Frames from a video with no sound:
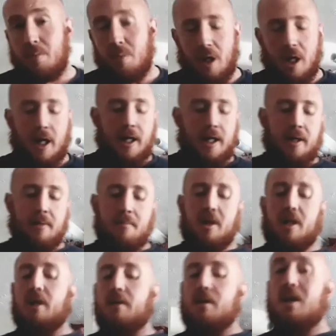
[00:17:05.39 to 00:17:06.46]
working,
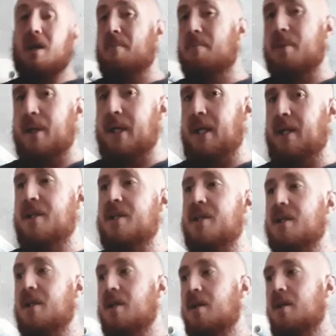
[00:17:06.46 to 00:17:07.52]
but companies